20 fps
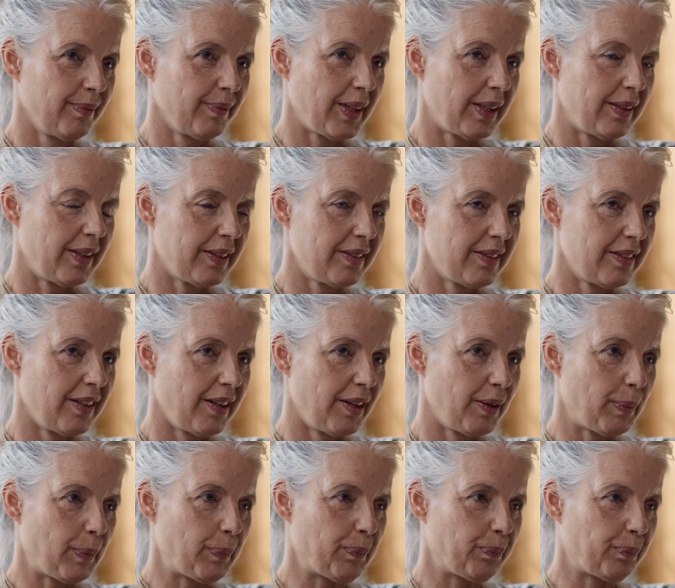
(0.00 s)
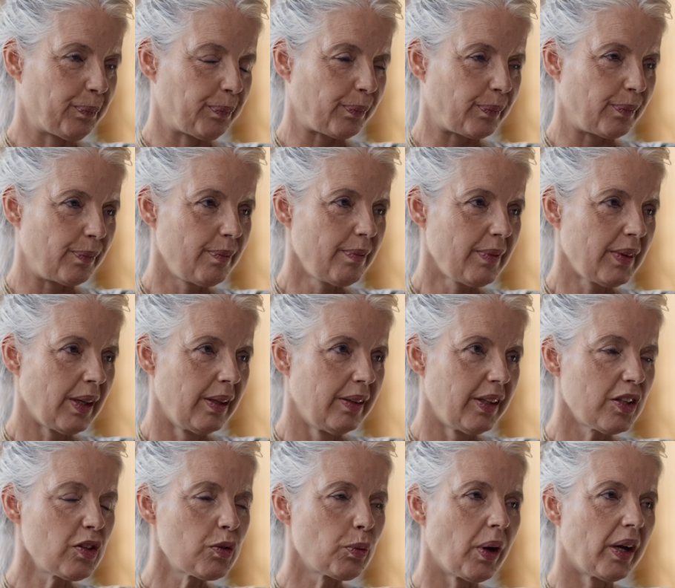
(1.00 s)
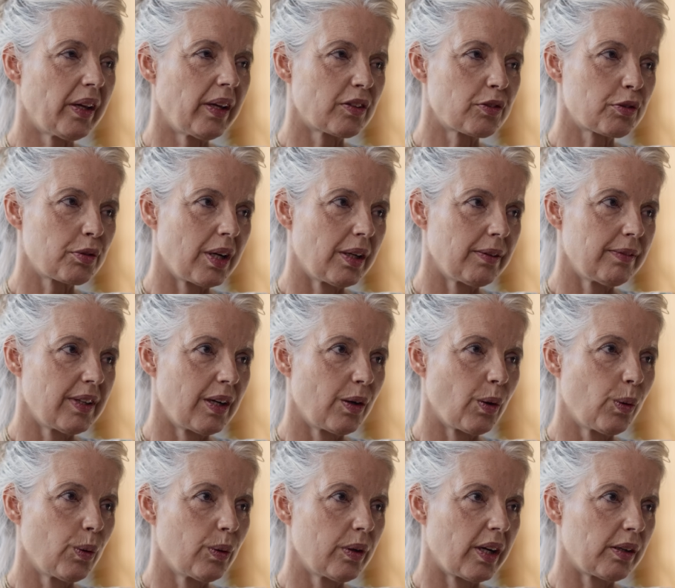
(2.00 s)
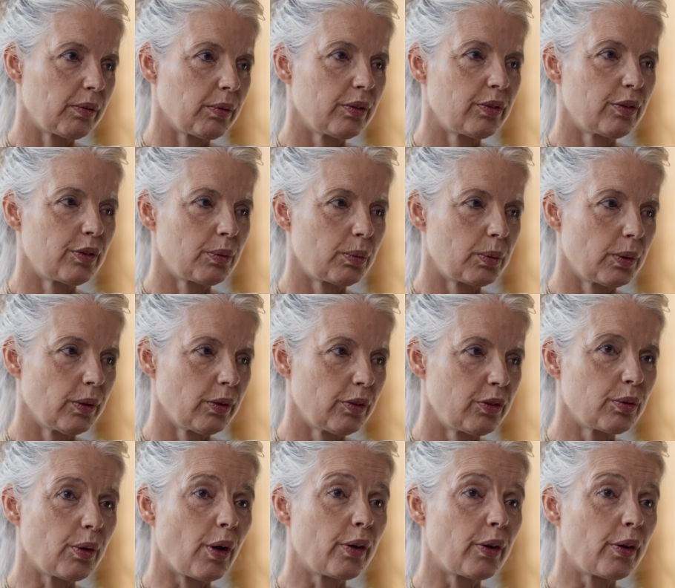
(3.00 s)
At that time. That's why I traveled all around the world to